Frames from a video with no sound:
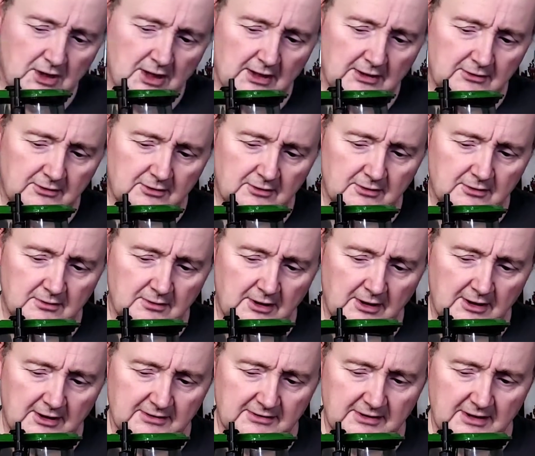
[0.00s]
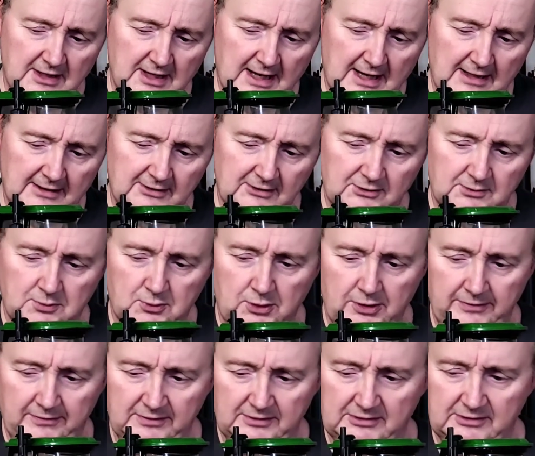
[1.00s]
tractor. Like I said, I had this
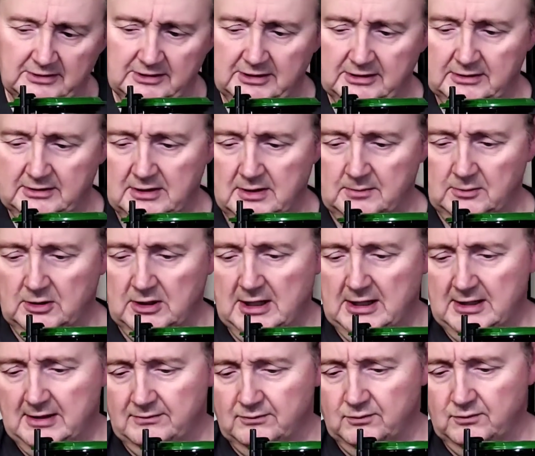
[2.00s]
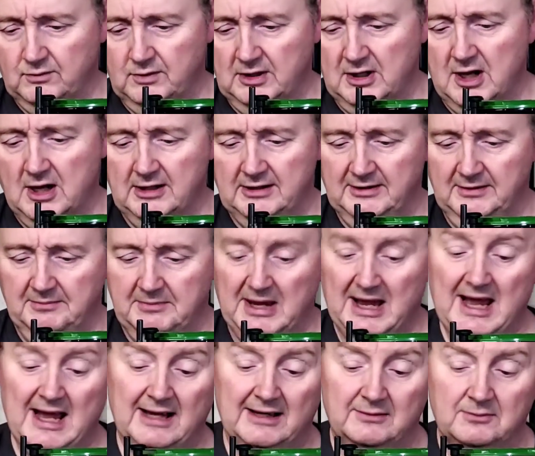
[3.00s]
previously. I'm glad I've gotten it
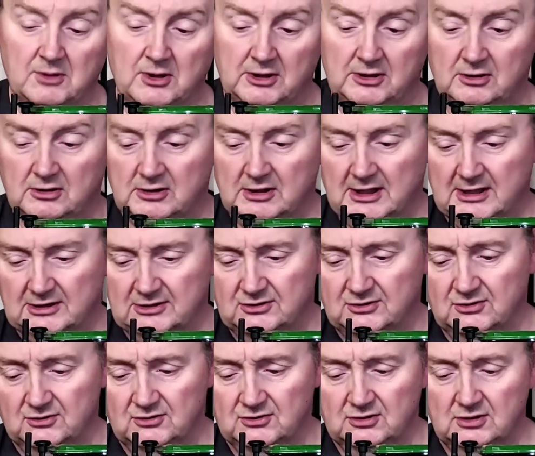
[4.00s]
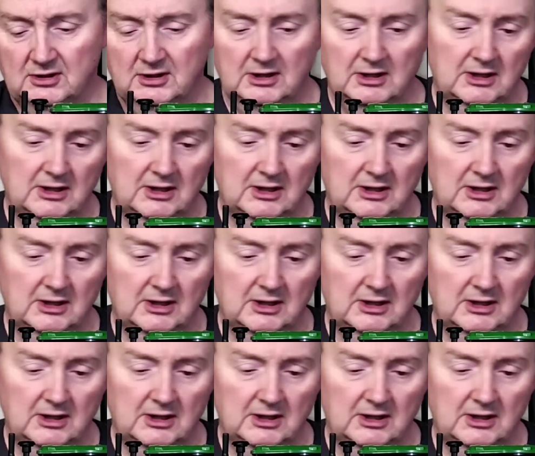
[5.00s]
back in my collection.